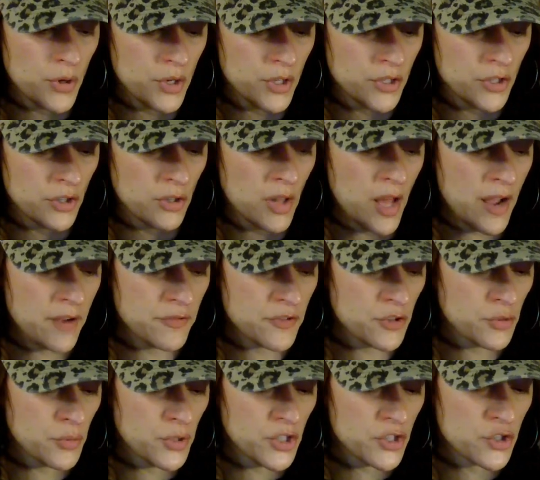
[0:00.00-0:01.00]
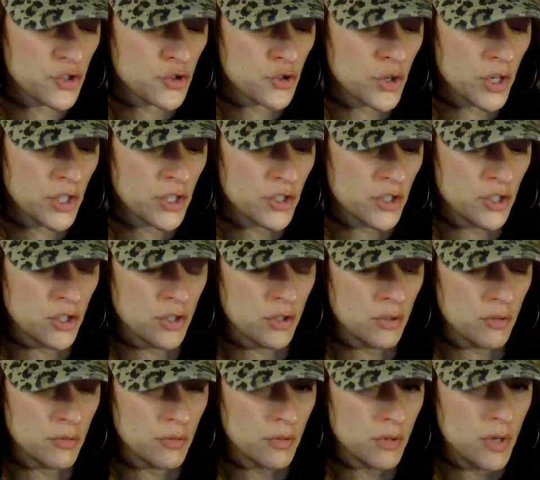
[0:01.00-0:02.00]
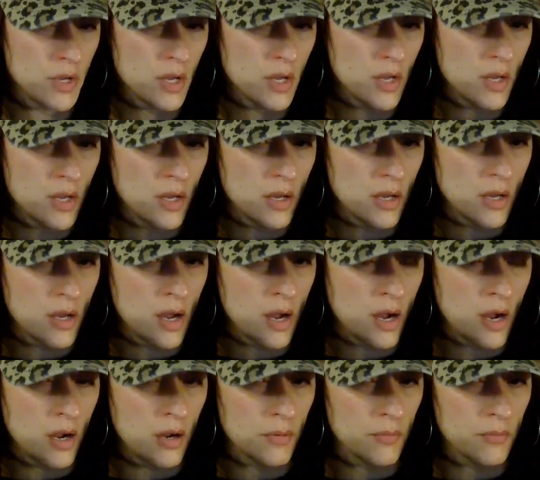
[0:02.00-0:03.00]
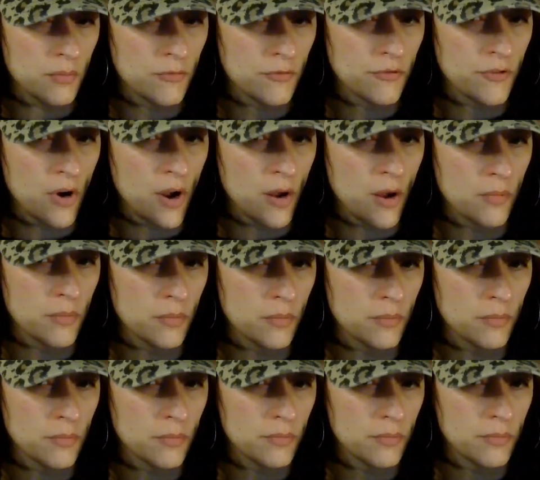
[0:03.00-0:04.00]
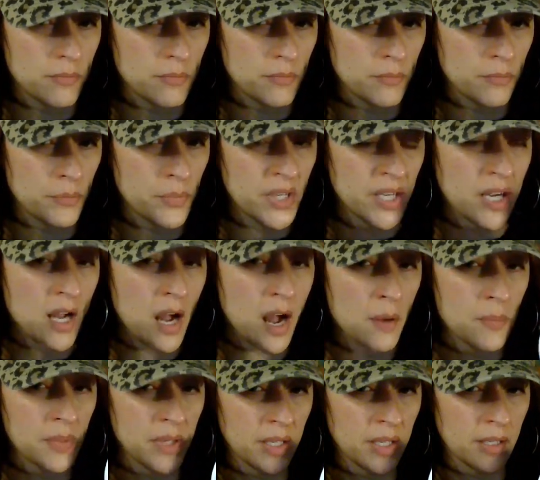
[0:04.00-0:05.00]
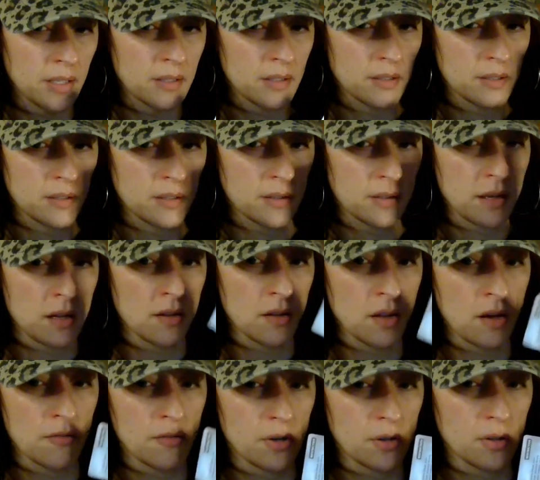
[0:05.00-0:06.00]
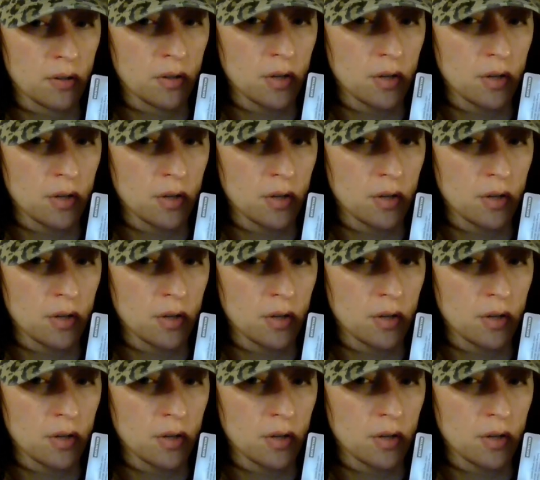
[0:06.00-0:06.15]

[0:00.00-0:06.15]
in your life to restrict you from becoming a lover.